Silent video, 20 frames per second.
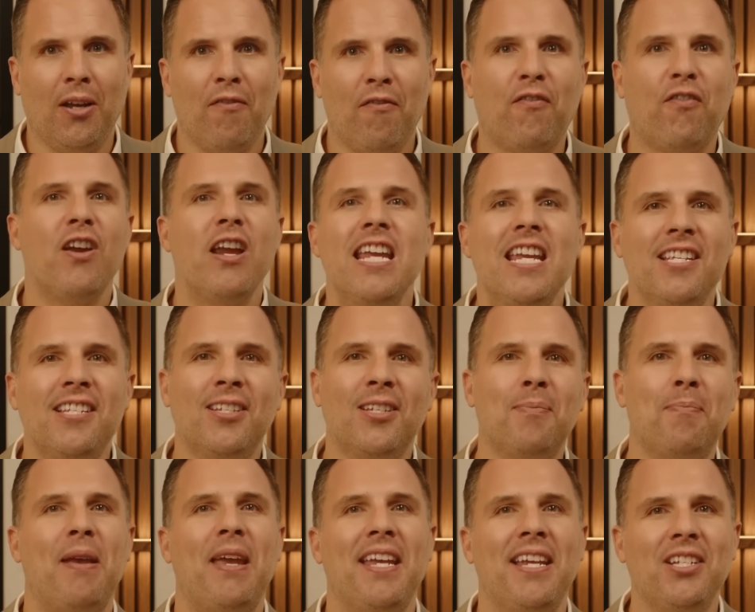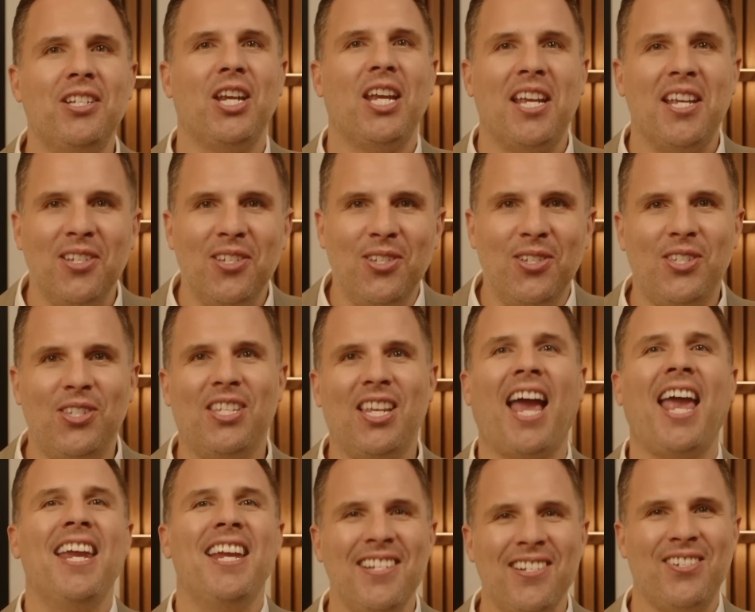Free speech is
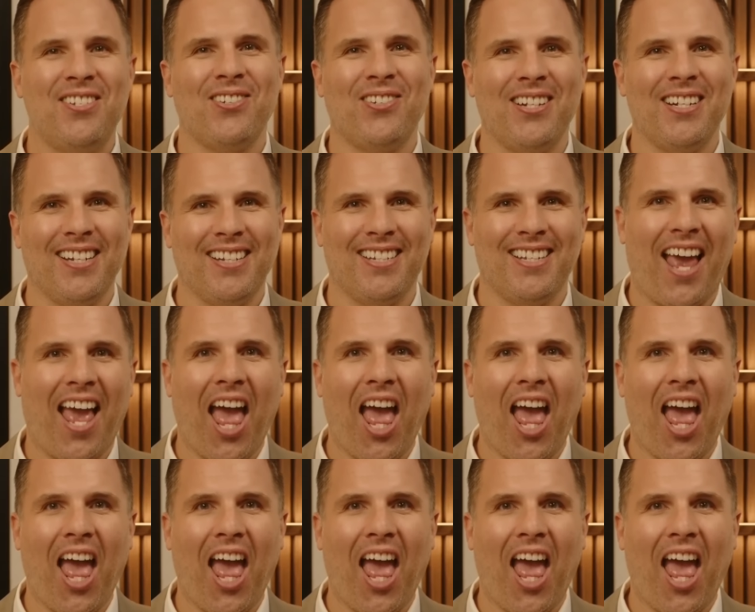dangerous.